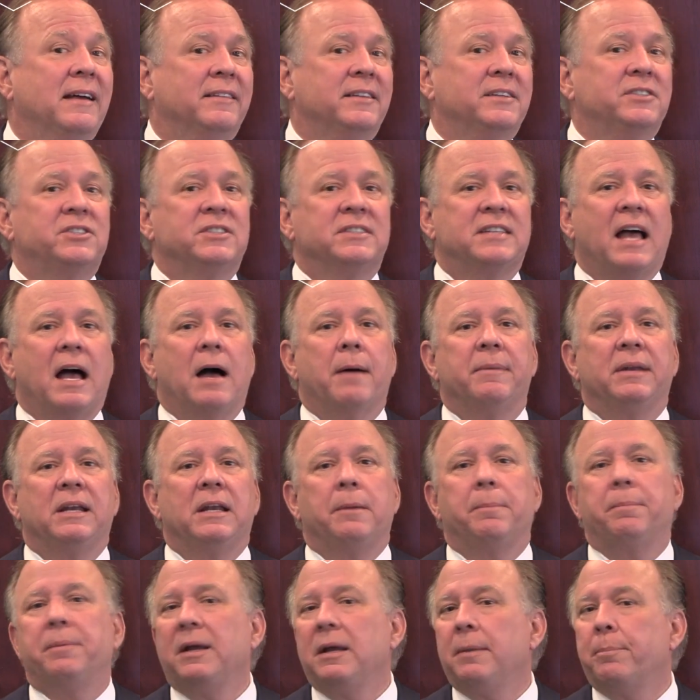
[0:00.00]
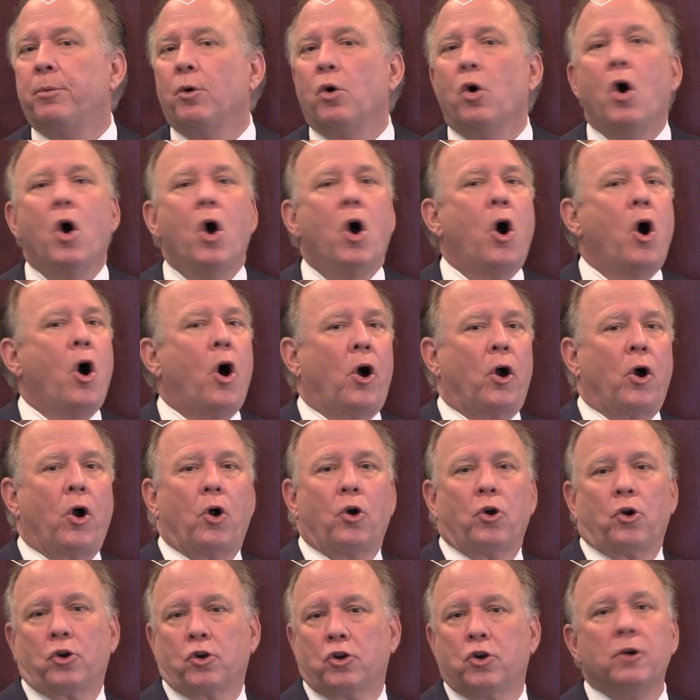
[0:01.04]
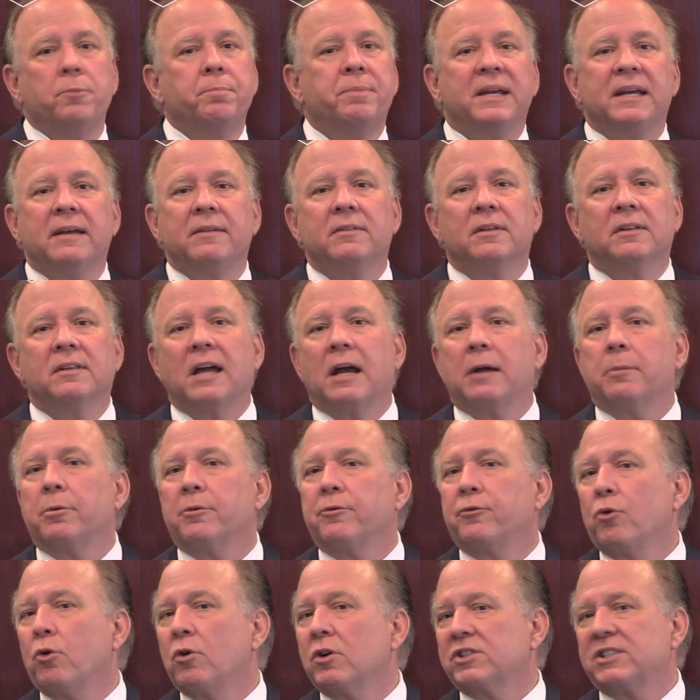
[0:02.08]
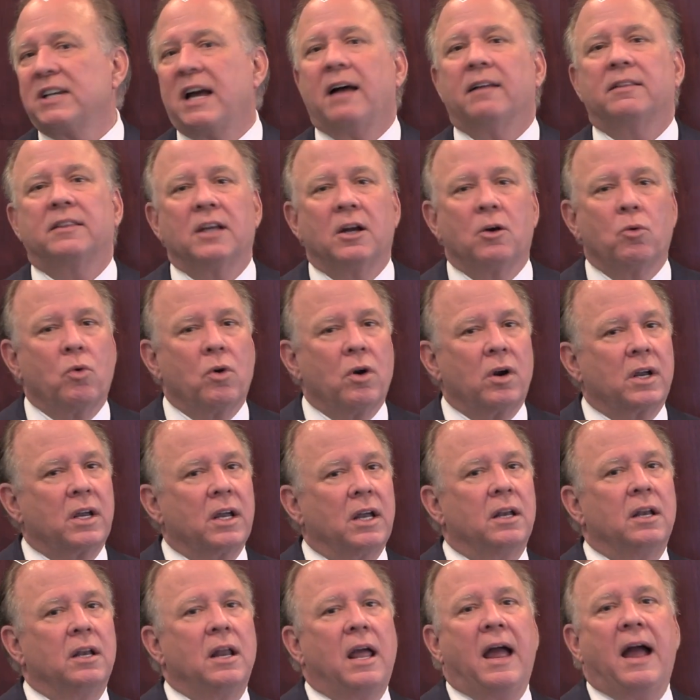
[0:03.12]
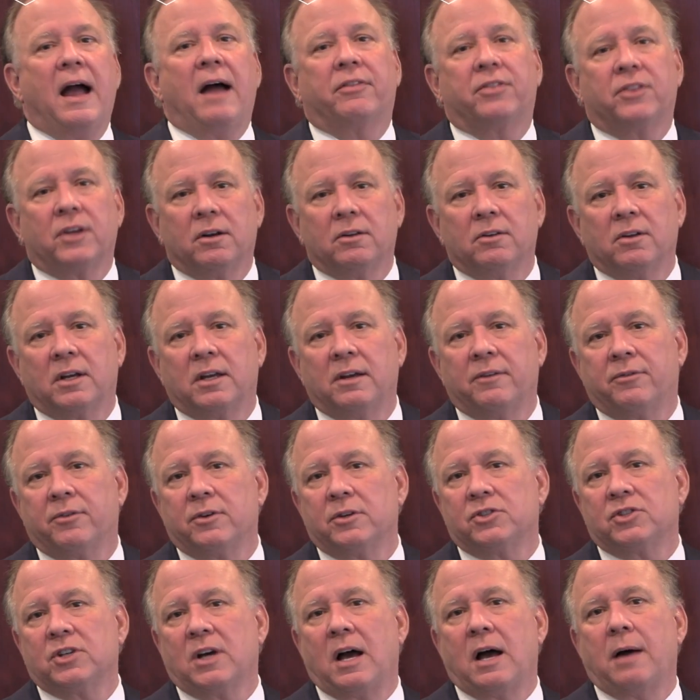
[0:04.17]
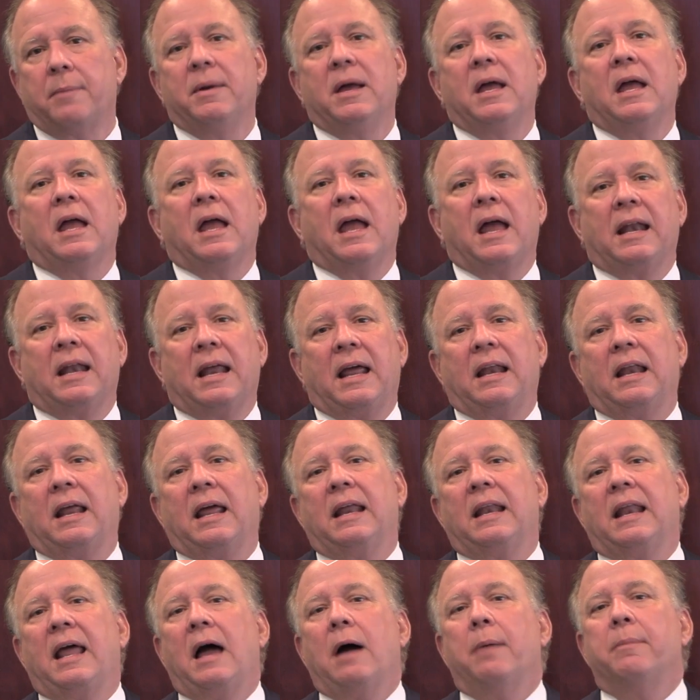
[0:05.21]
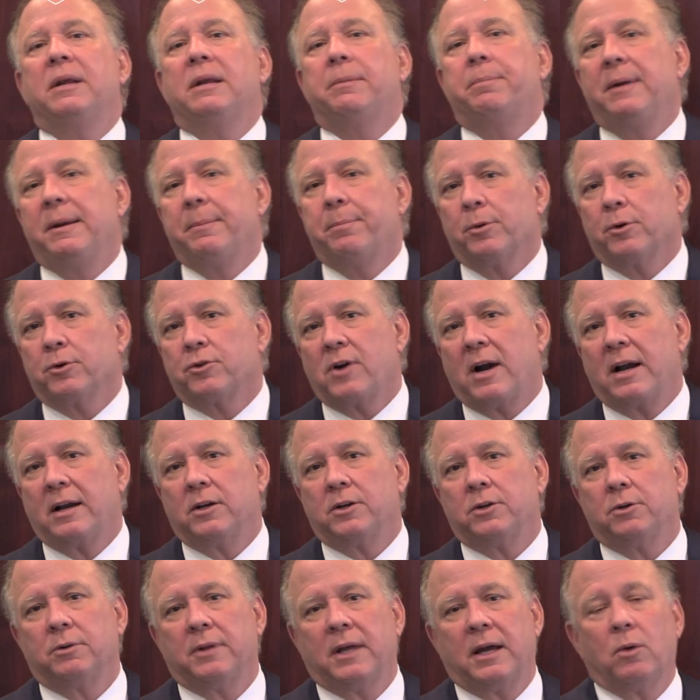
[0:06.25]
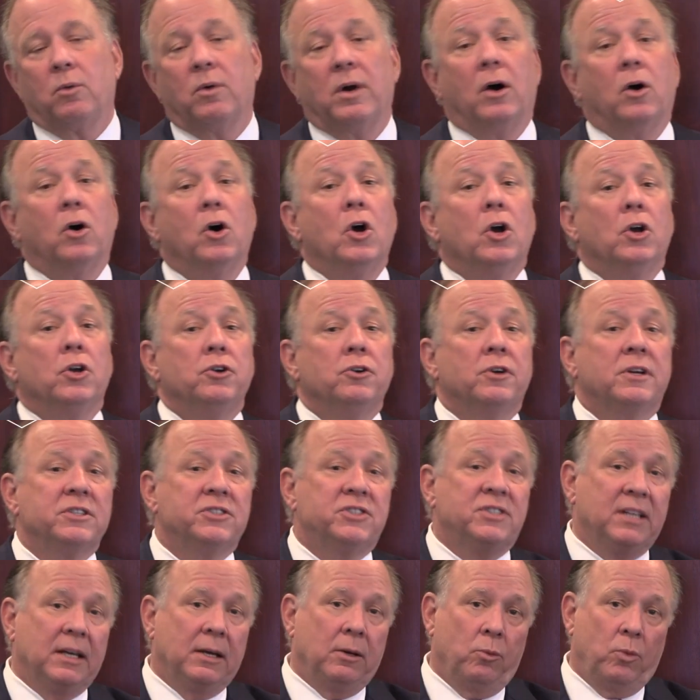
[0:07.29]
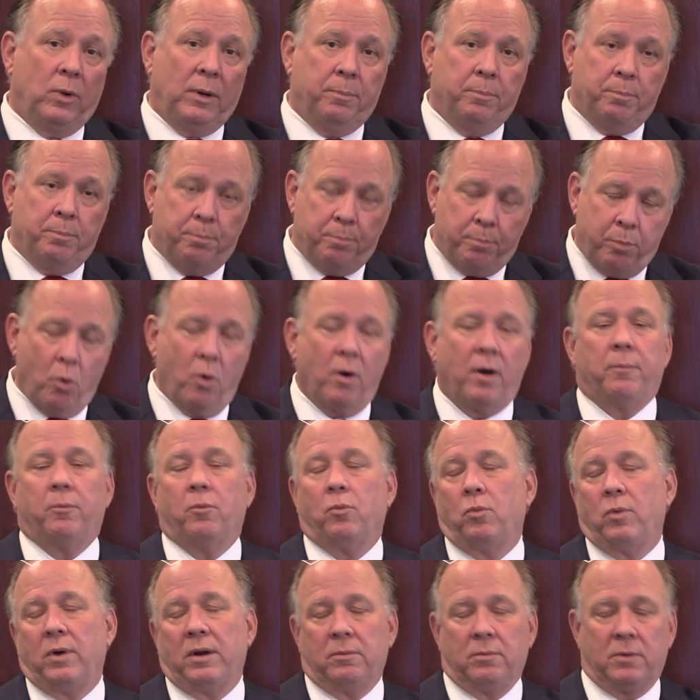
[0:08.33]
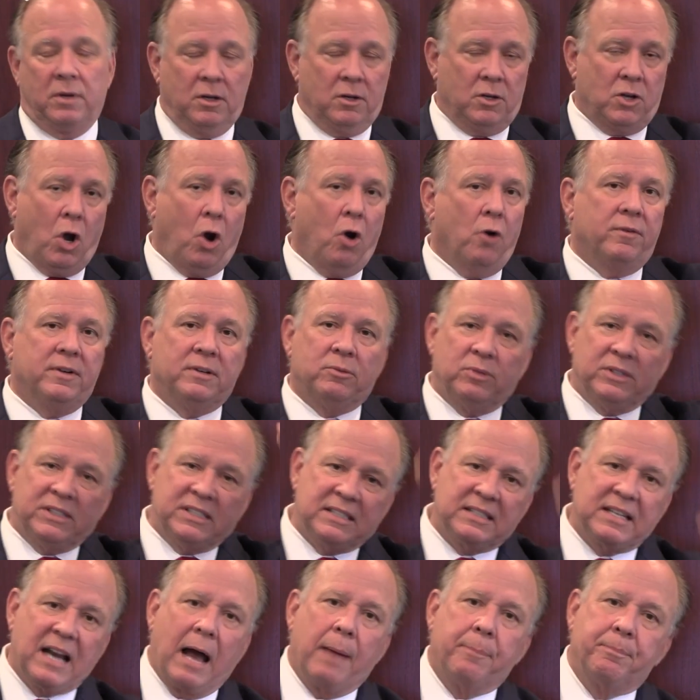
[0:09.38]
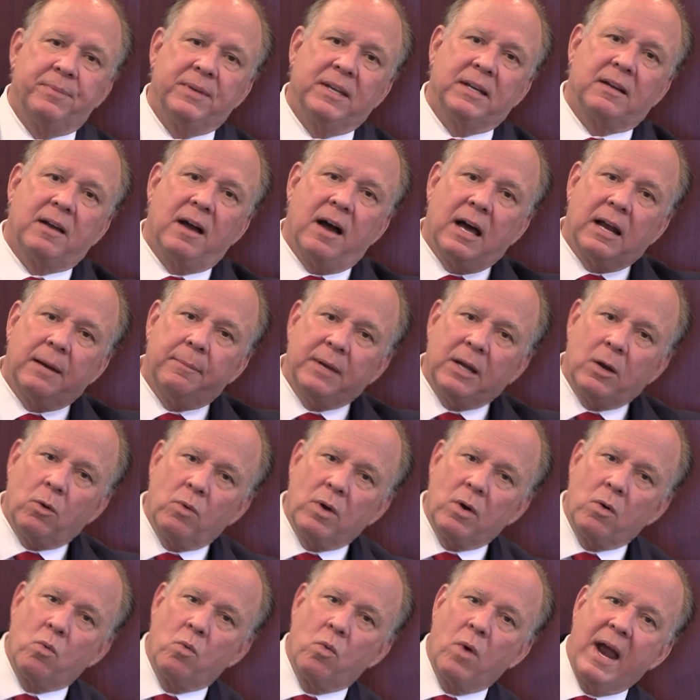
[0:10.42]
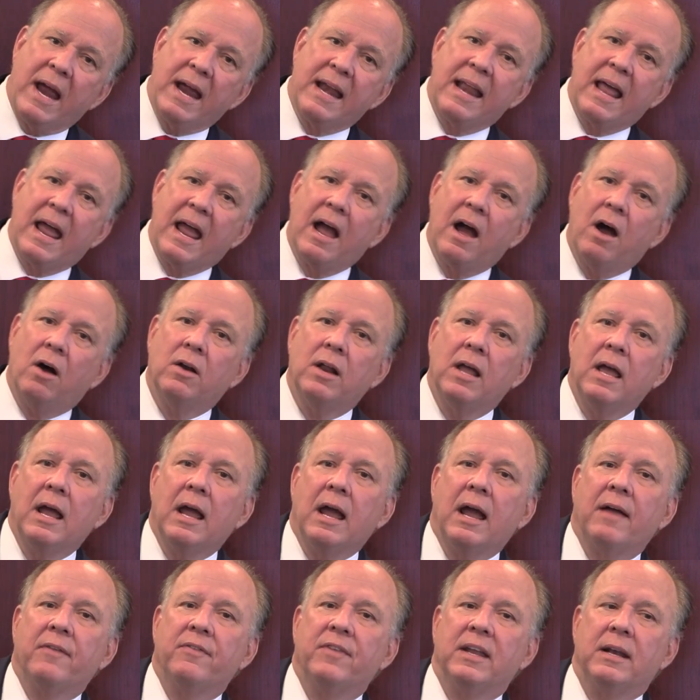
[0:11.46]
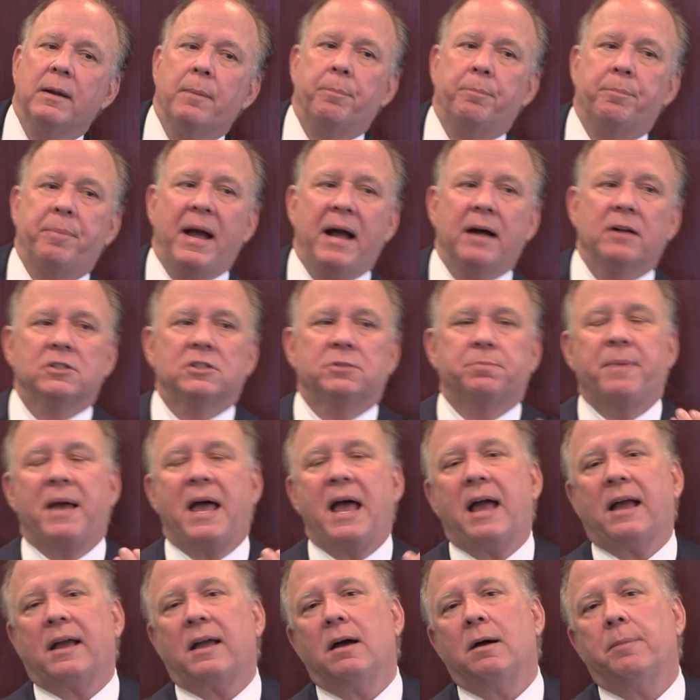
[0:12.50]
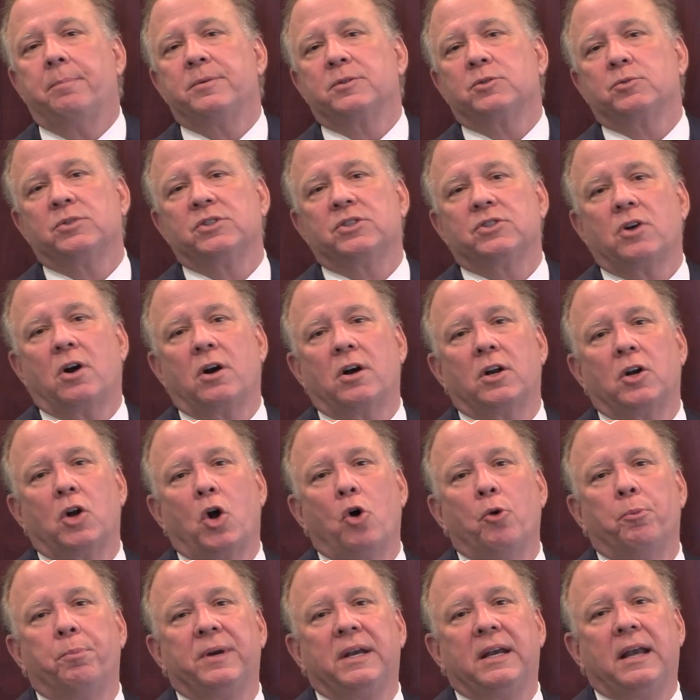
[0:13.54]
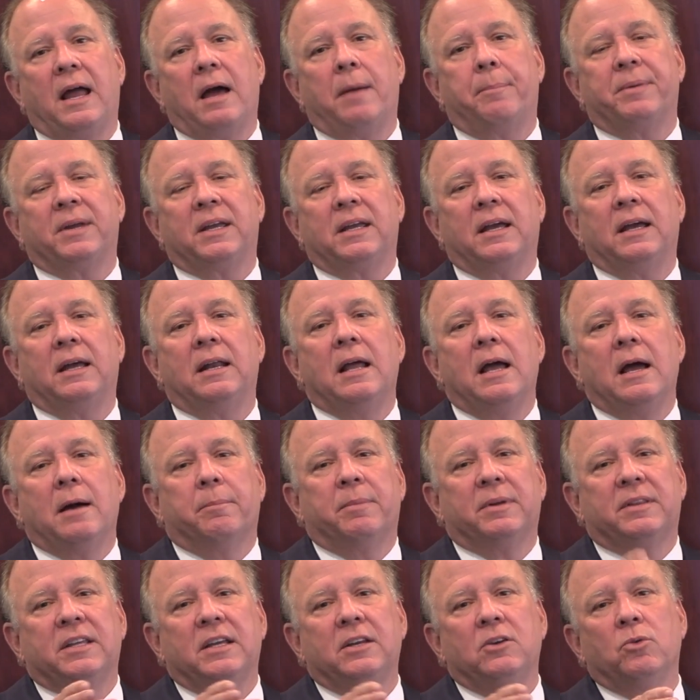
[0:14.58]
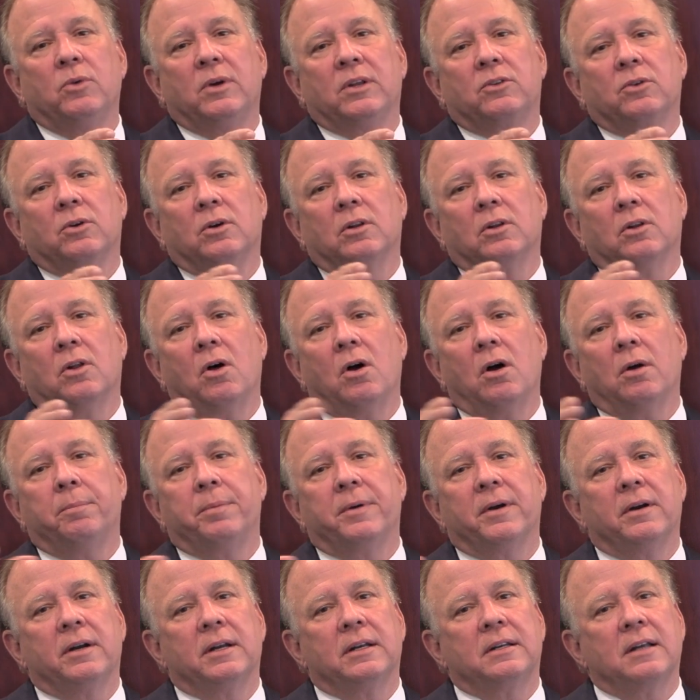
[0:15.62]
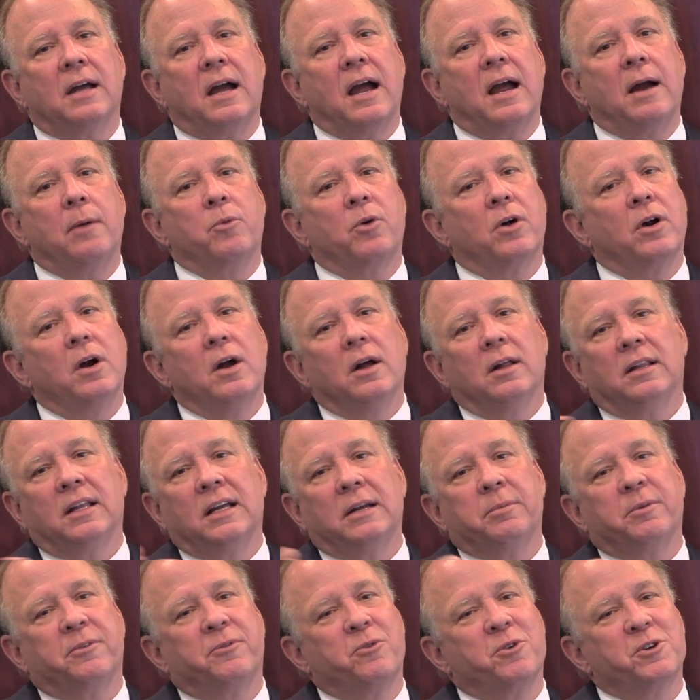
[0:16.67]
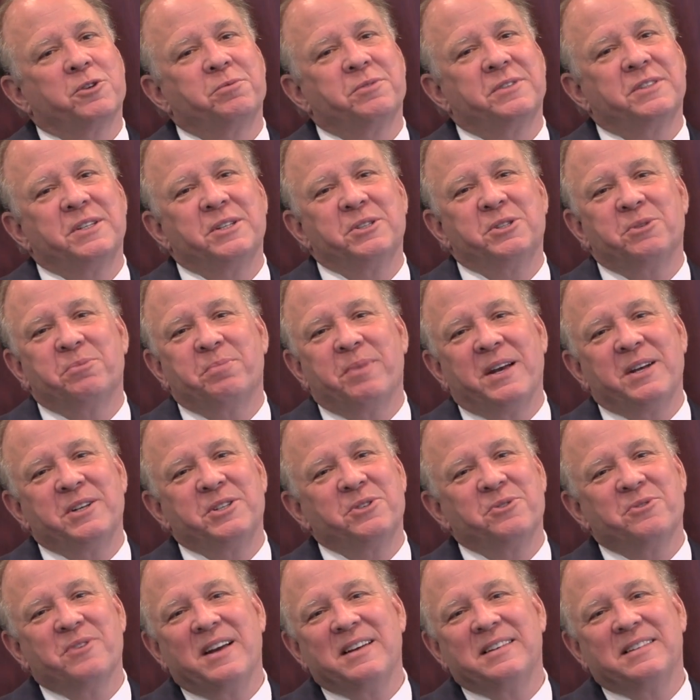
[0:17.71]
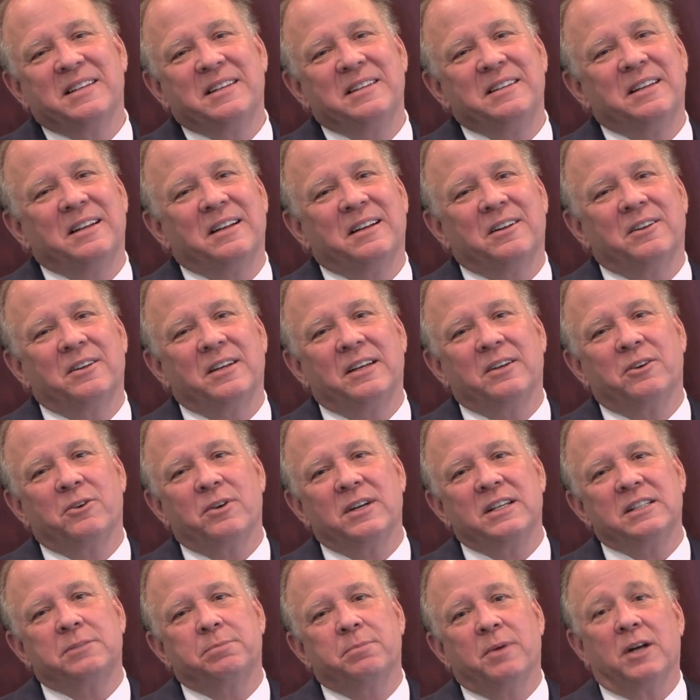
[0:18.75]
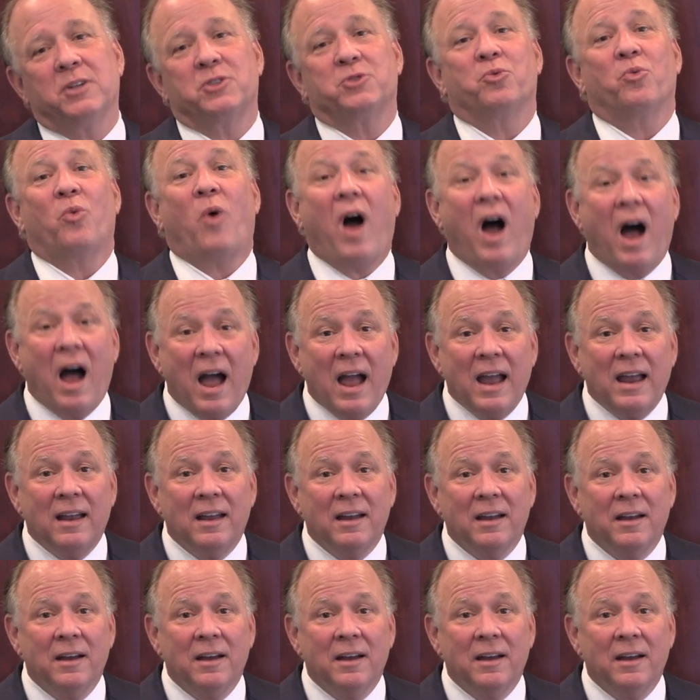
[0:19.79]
This is how many people could be in the labor force, out there working, out there looking for a job, and how many people are trying to do that. Well, you can see, COVID, we stopped the economy, it went way down, and then it bounced back up as we started opening up again. But then you went to a long period of time where labor force participation rate didn't increase much. Why?